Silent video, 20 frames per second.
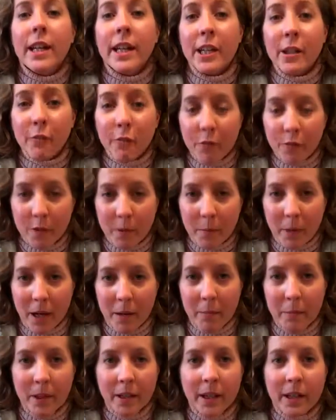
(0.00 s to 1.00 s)
If the
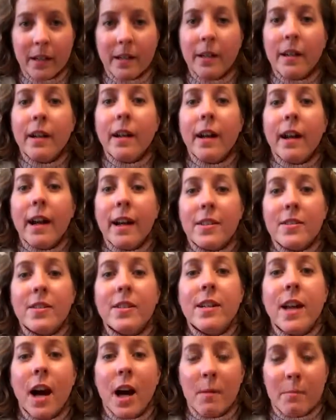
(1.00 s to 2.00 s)
PEP plan has
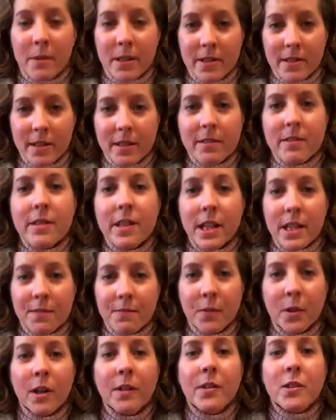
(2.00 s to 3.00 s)
not been
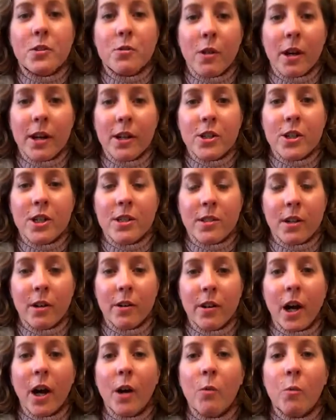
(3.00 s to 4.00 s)
successful and the strategies
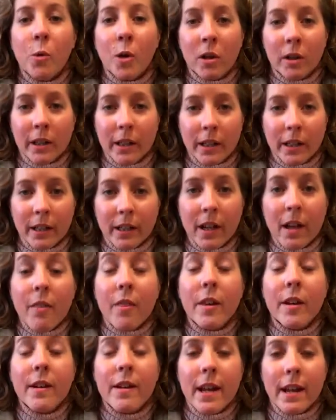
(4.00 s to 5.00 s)
are not working,
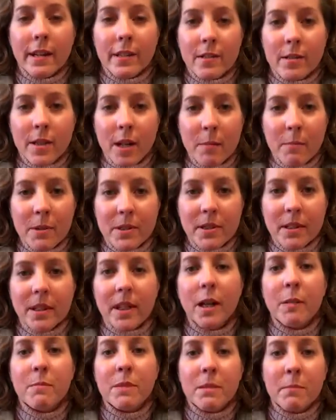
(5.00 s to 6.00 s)
the next step is to
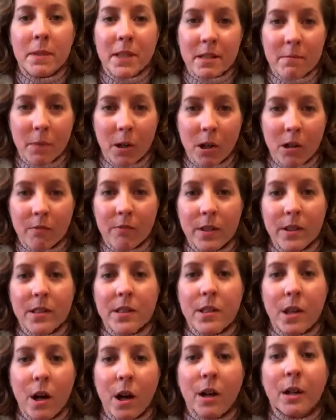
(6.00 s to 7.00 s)
come to Miss Parfit
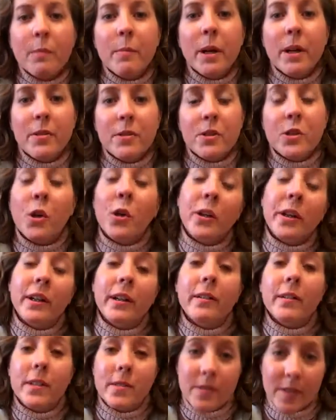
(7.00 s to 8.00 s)
to talk about
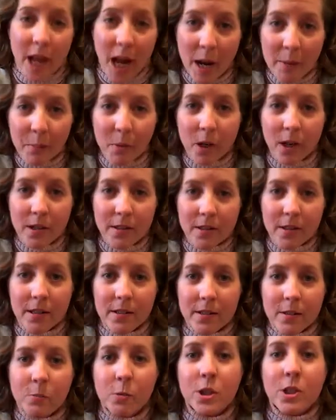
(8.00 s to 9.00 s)
starting the SAP
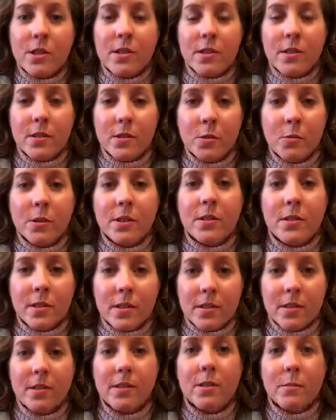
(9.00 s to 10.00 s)
process, which is the Student
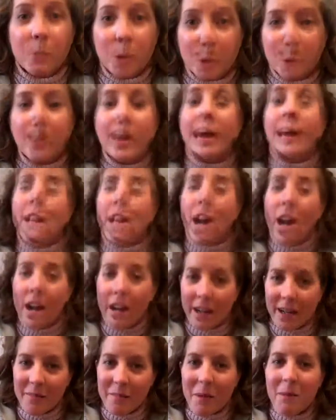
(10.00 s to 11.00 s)
Assistance Program. And
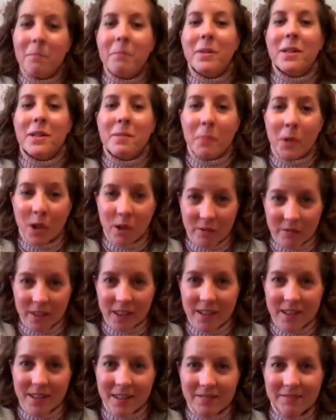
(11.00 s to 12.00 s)
I'm Miss
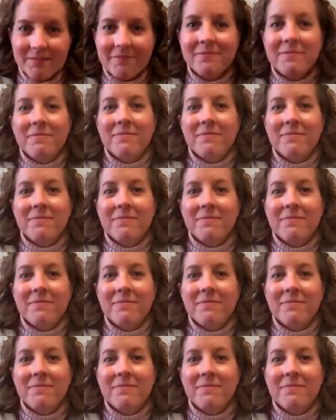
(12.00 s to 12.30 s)
Parfit.